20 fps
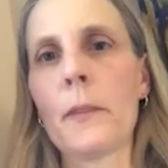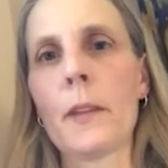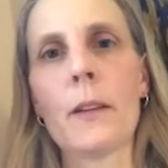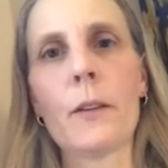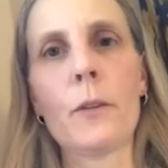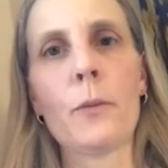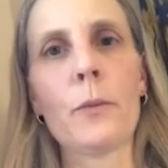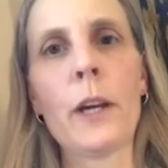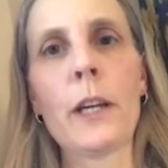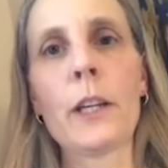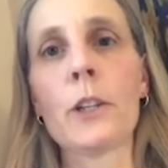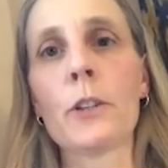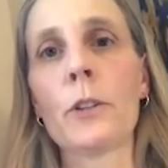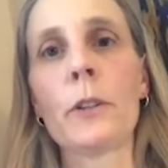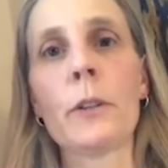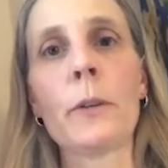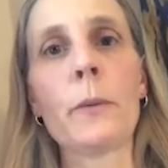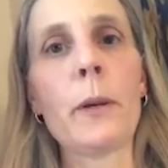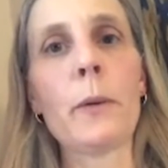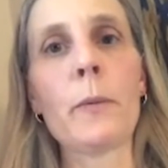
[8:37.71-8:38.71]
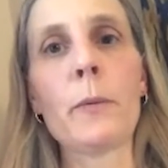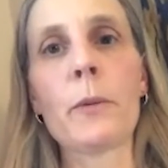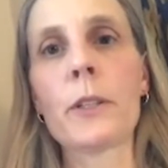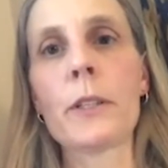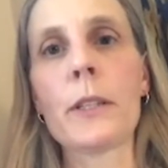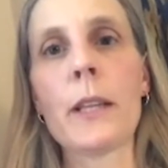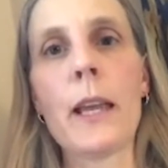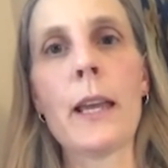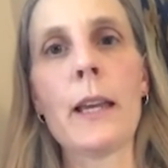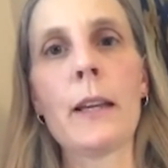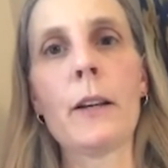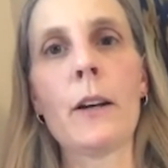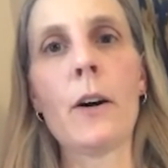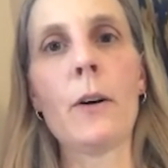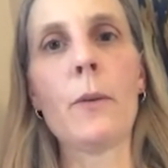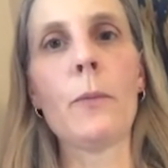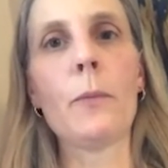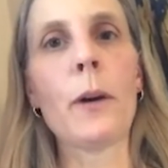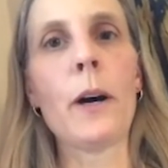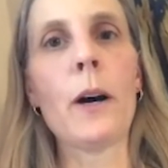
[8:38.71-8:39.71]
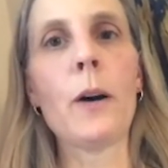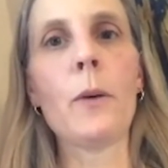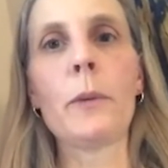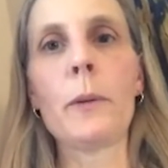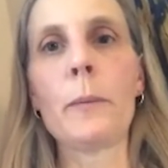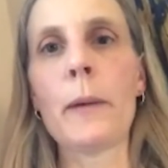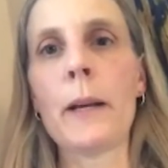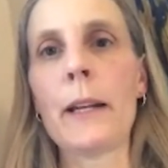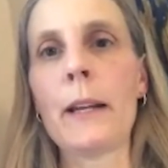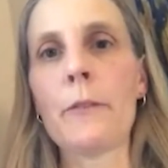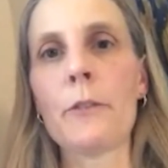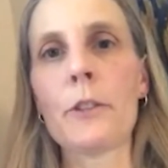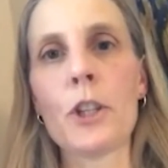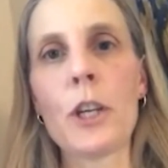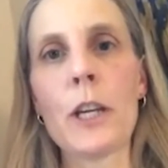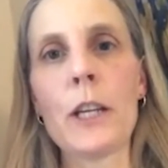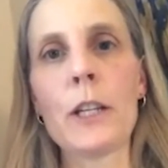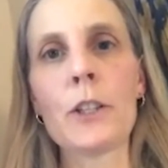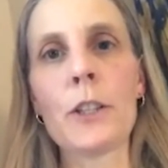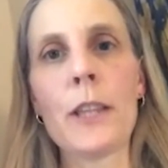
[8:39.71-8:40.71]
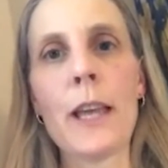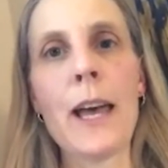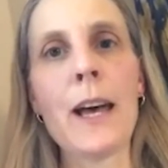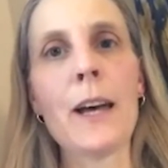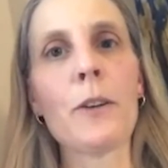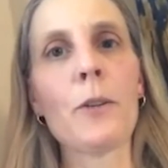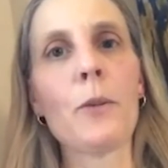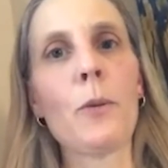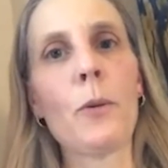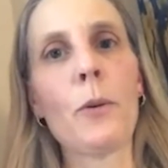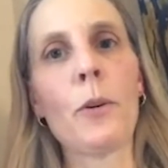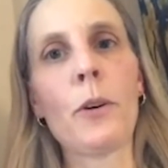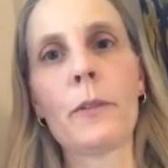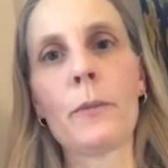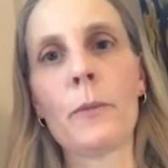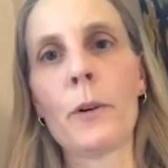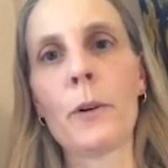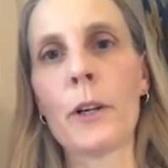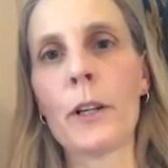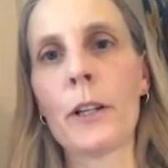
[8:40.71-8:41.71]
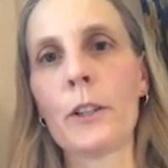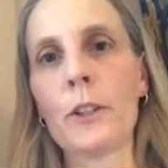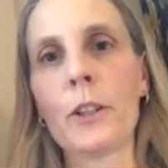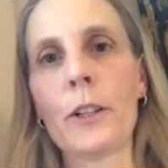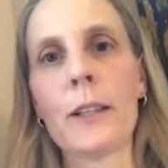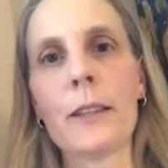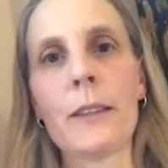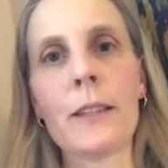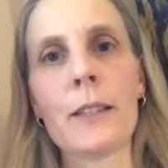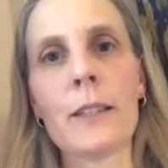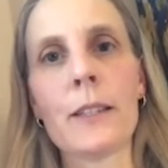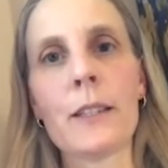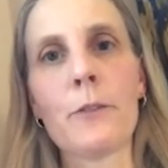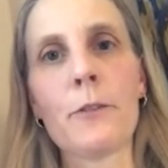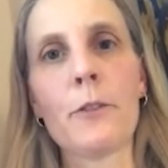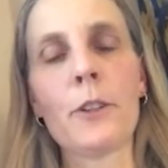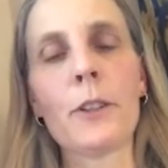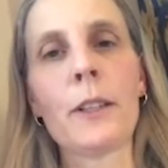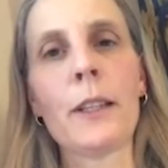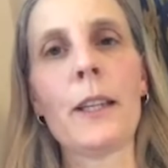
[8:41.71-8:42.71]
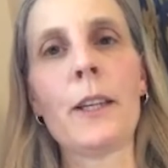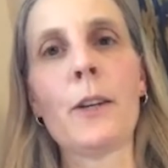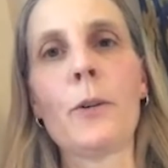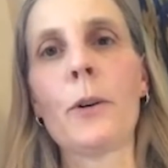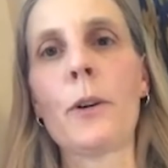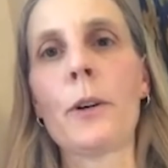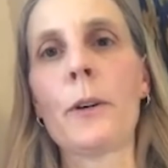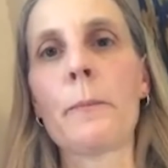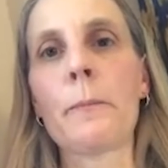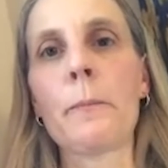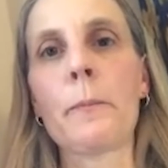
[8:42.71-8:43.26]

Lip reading: regularly we were saying, oh, well, we might have to change that, or we're going to look at this differently, or